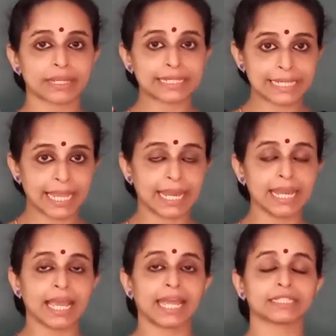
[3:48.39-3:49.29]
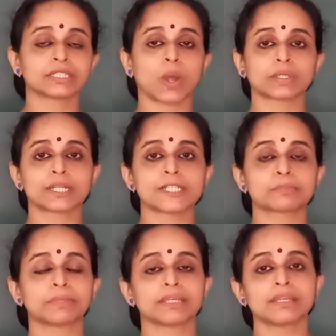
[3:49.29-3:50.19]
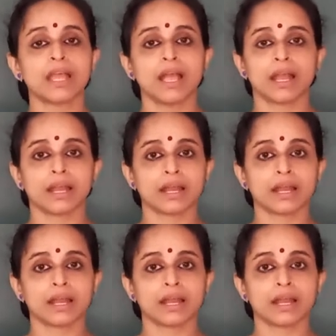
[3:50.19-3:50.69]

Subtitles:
L and the total spin